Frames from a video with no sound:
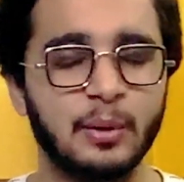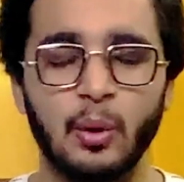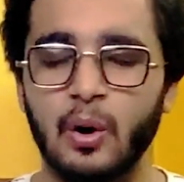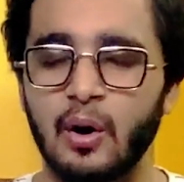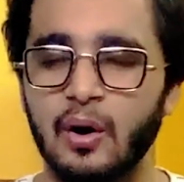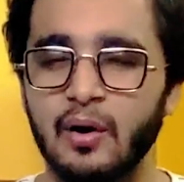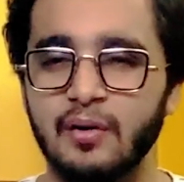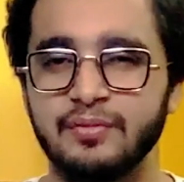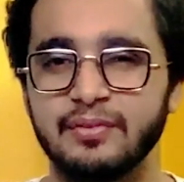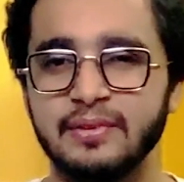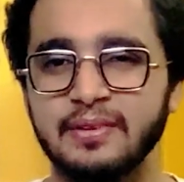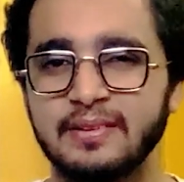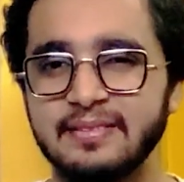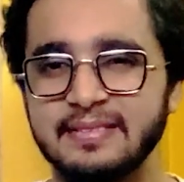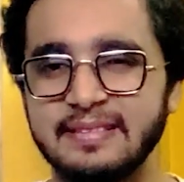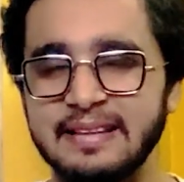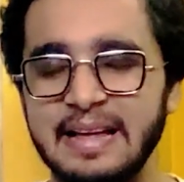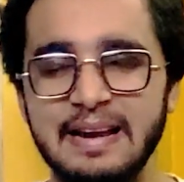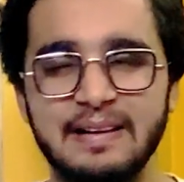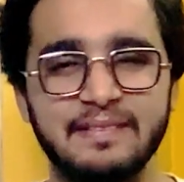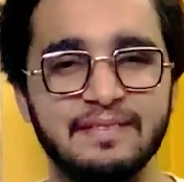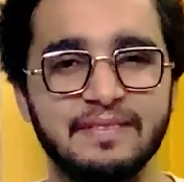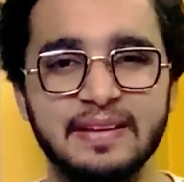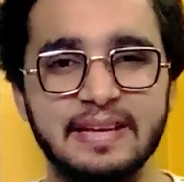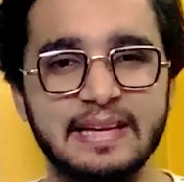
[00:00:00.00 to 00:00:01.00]
of
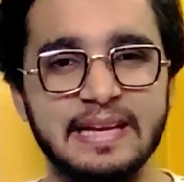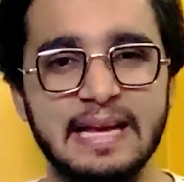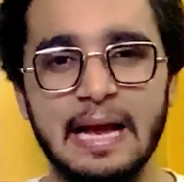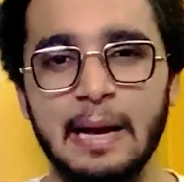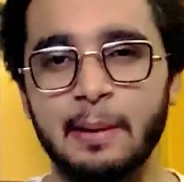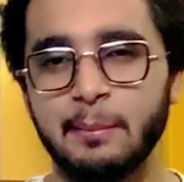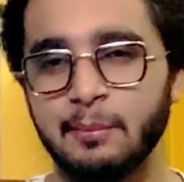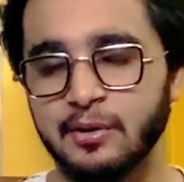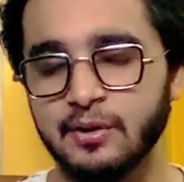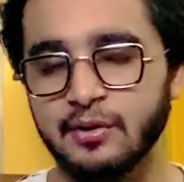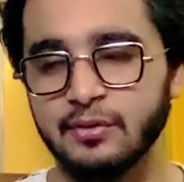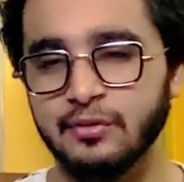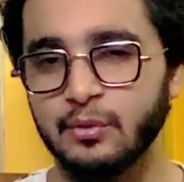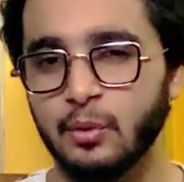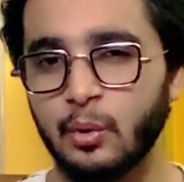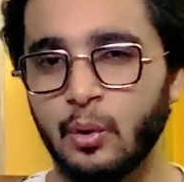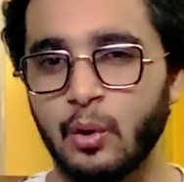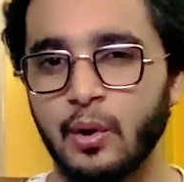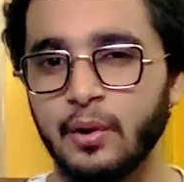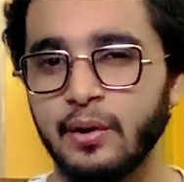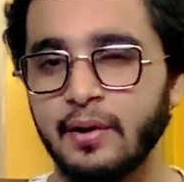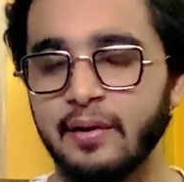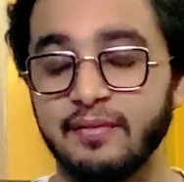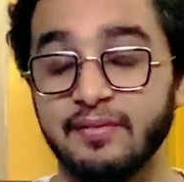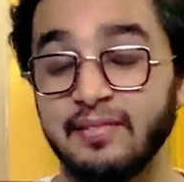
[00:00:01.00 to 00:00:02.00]
selfie cameras
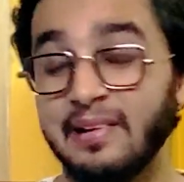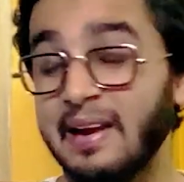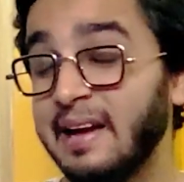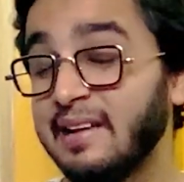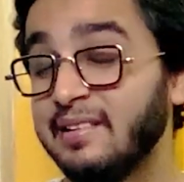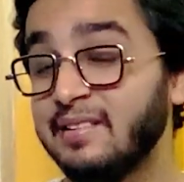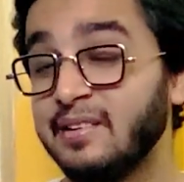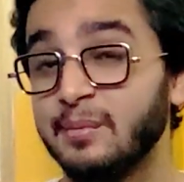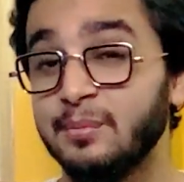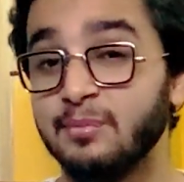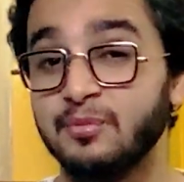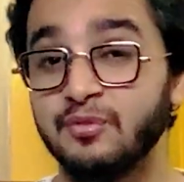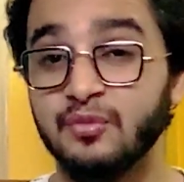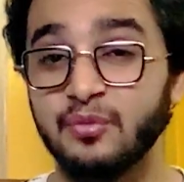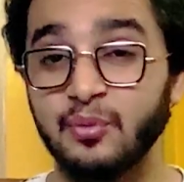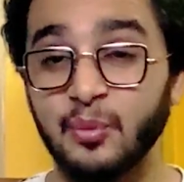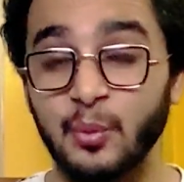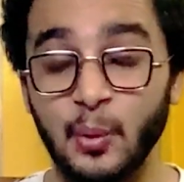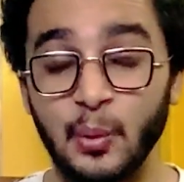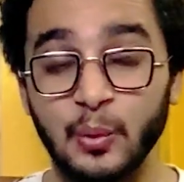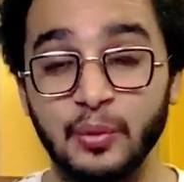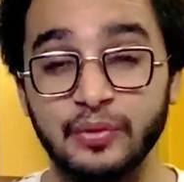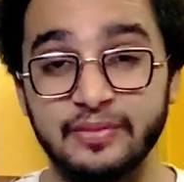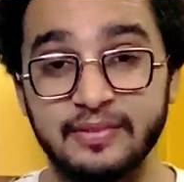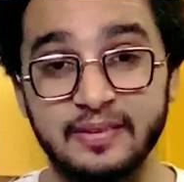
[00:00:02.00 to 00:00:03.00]
on flagship
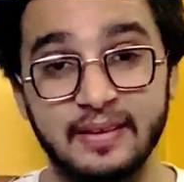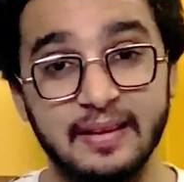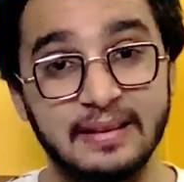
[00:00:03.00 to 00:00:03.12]
phones